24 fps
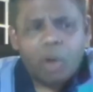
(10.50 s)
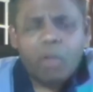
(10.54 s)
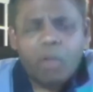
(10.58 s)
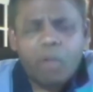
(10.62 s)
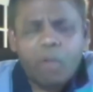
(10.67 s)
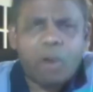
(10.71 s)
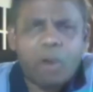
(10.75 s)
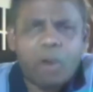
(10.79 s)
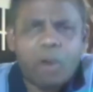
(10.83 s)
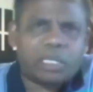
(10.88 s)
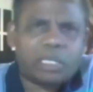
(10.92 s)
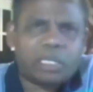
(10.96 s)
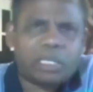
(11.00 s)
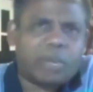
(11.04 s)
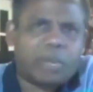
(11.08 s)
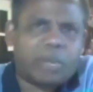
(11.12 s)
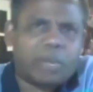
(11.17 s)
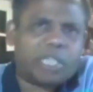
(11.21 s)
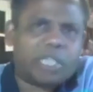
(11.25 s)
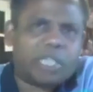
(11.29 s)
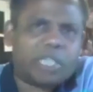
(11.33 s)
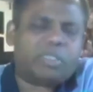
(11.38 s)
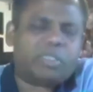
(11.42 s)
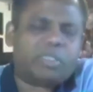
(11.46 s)
for hotel
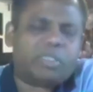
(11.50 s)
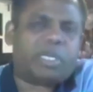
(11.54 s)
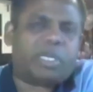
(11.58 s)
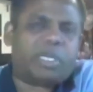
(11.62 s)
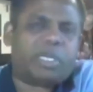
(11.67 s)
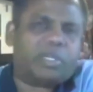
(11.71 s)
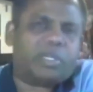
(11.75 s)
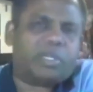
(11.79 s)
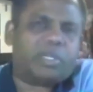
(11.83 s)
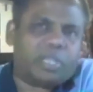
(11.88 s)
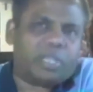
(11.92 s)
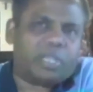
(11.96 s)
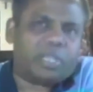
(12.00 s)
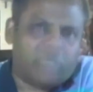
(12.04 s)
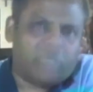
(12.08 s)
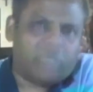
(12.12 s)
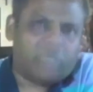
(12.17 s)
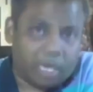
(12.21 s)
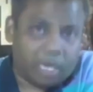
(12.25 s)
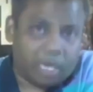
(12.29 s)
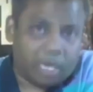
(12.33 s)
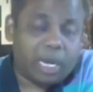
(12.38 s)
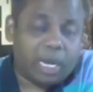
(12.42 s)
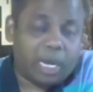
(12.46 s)
management in New Zealand
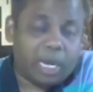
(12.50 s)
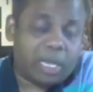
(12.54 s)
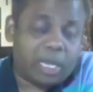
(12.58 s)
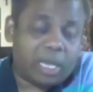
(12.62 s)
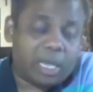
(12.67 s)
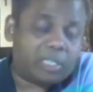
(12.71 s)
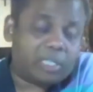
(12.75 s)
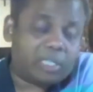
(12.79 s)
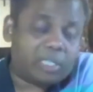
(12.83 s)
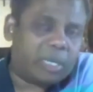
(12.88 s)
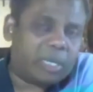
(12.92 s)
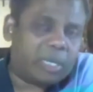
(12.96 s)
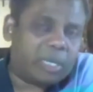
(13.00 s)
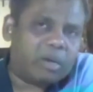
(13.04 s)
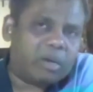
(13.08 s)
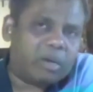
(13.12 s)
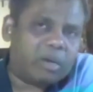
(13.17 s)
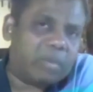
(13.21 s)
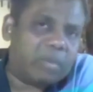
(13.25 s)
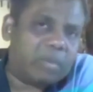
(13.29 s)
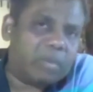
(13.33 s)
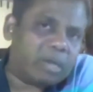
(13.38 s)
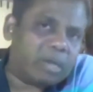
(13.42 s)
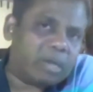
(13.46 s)
has to be good
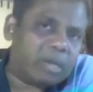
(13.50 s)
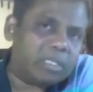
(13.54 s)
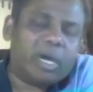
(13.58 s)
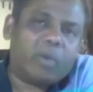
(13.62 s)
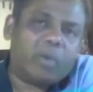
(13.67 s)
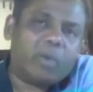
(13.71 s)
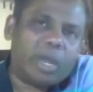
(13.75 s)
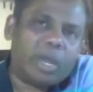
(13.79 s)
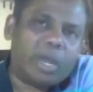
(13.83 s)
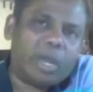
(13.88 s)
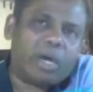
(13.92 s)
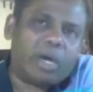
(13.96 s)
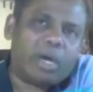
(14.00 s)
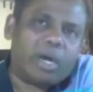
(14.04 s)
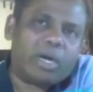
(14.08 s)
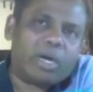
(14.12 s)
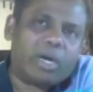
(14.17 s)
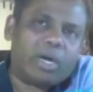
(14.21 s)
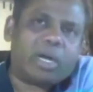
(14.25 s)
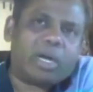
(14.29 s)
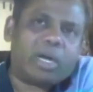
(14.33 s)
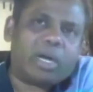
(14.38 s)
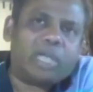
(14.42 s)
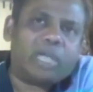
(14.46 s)
because we are a
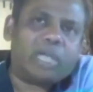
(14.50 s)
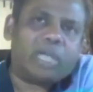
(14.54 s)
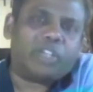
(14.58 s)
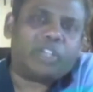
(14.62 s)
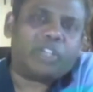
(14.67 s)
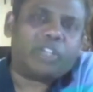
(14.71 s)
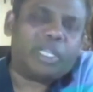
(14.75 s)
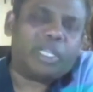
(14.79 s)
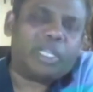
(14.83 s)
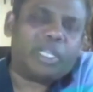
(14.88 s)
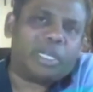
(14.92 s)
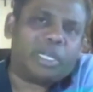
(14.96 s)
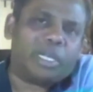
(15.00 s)
country that